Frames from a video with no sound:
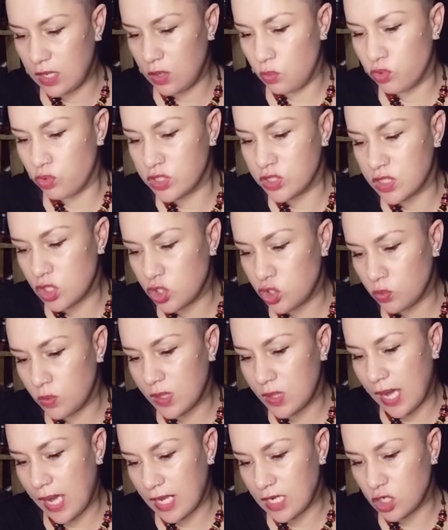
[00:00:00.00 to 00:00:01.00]

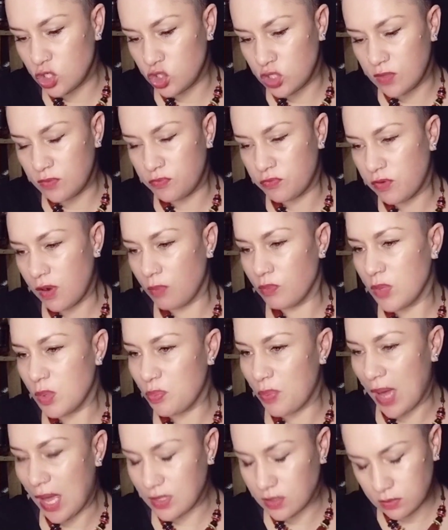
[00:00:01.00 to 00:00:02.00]
residual energy from the
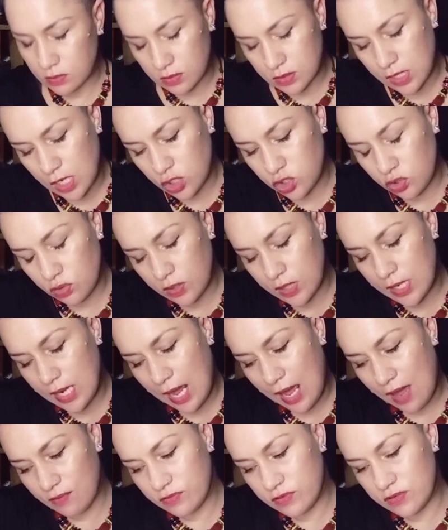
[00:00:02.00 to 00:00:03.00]
battles that you're going to
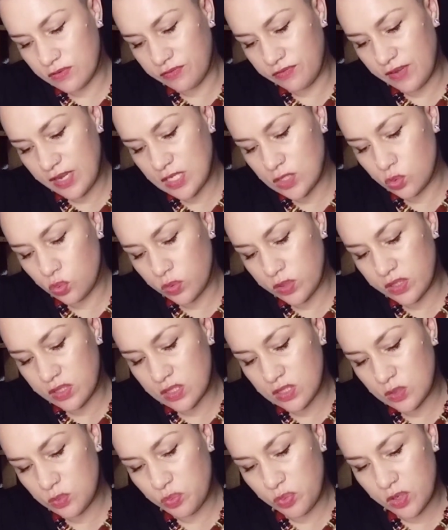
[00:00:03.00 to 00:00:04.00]
have to face with
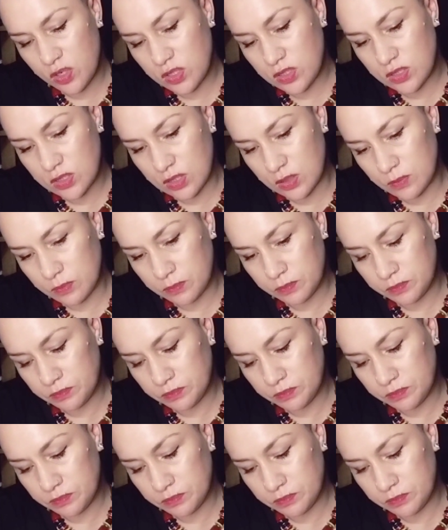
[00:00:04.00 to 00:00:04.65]
this person.